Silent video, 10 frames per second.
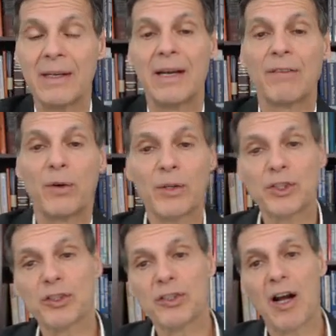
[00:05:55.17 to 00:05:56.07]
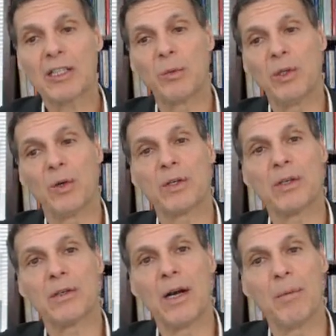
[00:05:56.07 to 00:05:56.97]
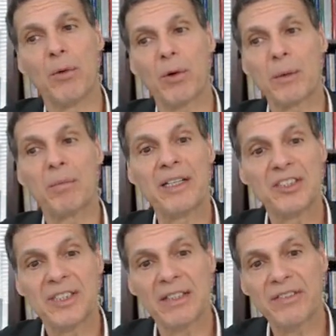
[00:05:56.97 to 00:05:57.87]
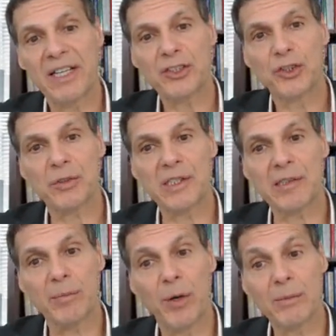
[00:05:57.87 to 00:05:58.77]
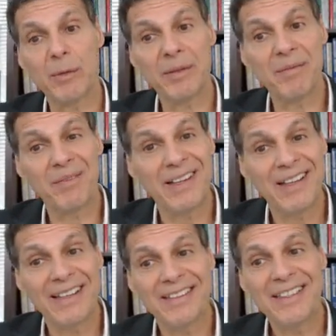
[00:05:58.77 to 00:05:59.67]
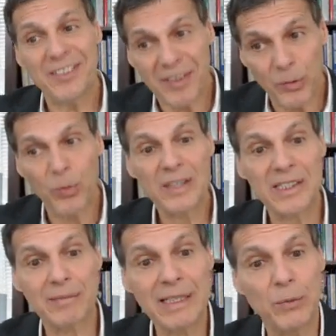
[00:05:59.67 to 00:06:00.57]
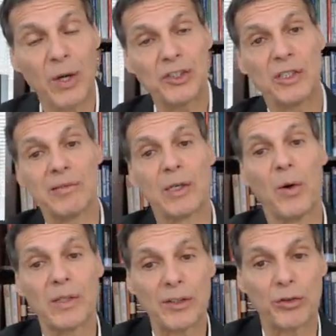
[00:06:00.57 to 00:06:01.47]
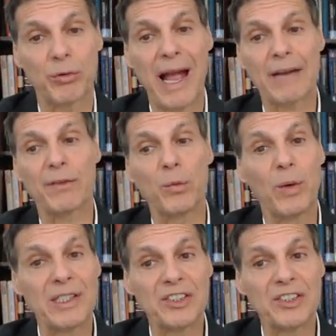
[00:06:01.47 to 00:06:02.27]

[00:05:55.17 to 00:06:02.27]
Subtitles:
Of course, your doctor will order a more complete set of tests during your appointment, but these are the ones I really want you to record and track from one